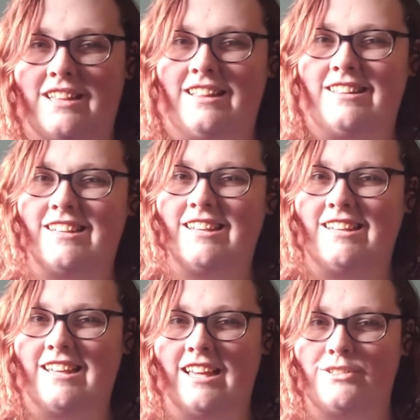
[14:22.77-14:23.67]
that the
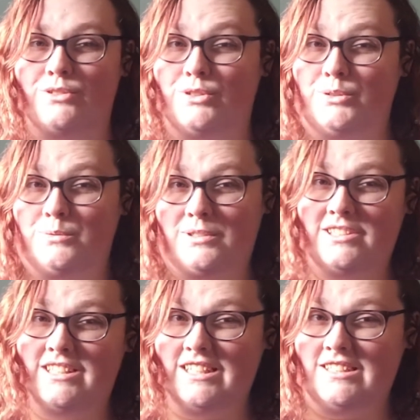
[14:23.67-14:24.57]
king has 2
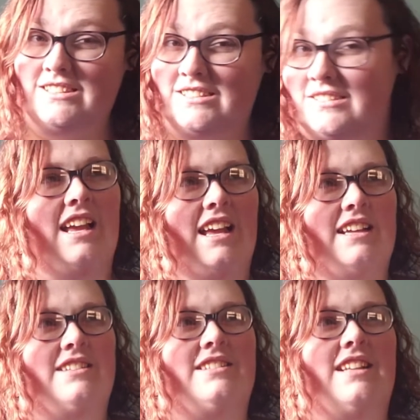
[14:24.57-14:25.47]
word keys,
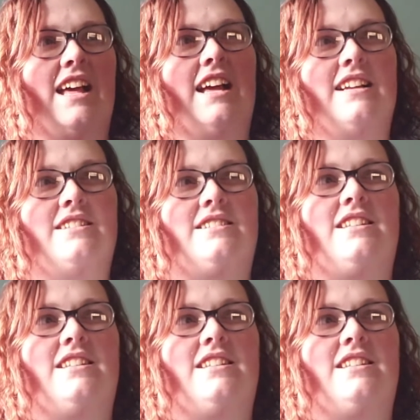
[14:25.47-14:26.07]
and that